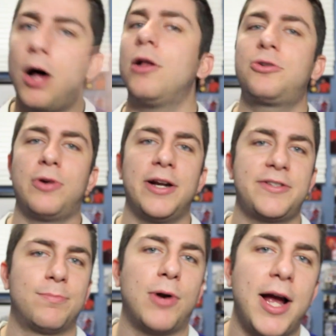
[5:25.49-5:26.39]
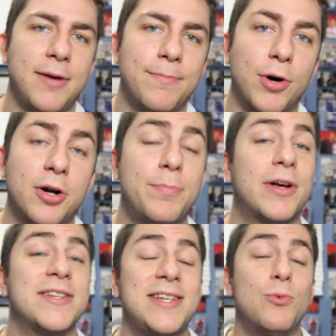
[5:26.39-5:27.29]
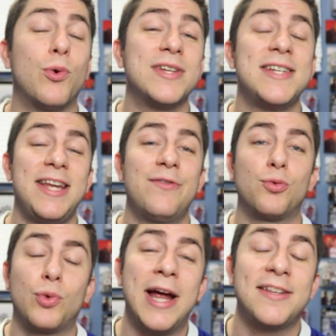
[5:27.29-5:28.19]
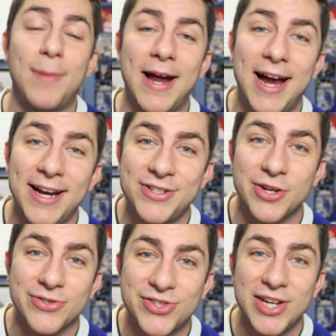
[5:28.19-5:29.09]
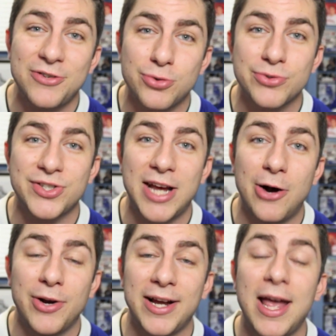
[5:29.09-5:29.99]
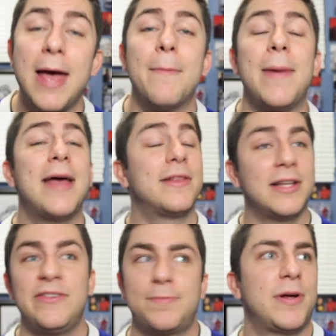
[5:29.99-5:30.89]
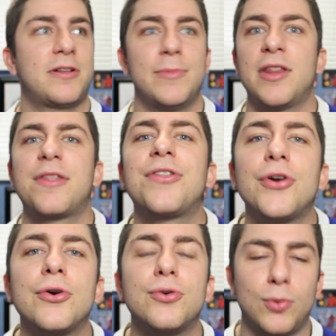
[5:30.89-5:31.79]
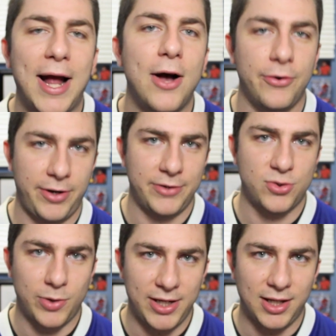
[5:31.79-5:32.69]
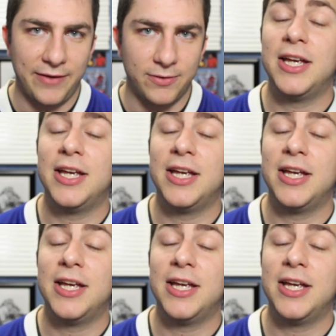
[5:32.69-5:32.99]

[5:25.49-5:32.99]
all credit to Brian Burke because he wasn't even ranked by NHL Central Scouting and the Leafs picked him in the third round in 2011.